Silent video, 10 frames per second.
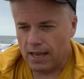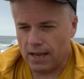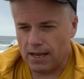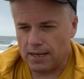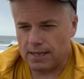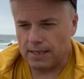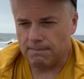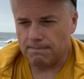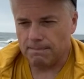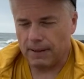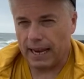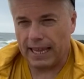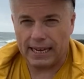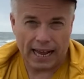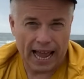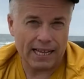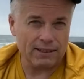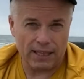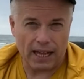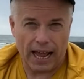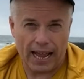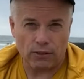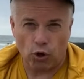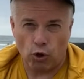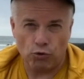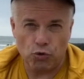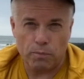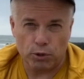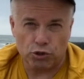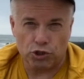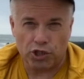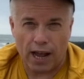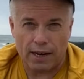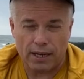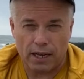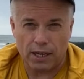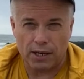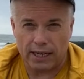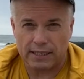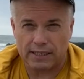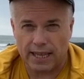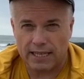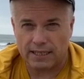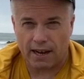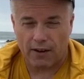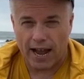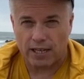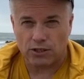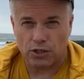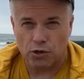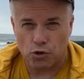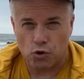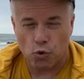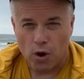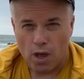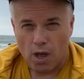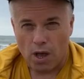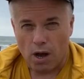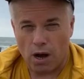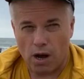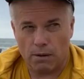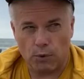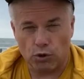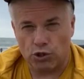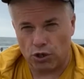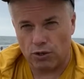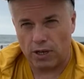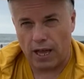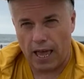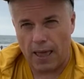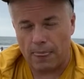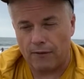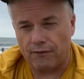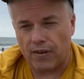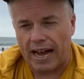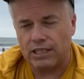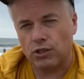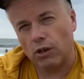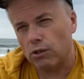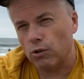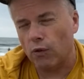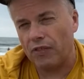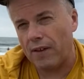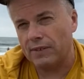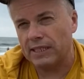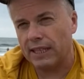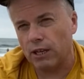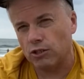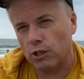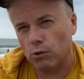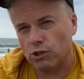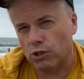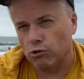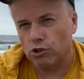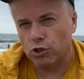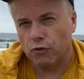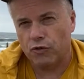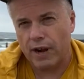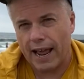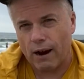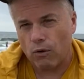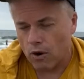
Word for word: Um, and again, I had the, I had the whole new booster shot. Uh, United States now has the new uh, Moderna and the Pfizer. I don't know if they have anything else. I know it's those two for now.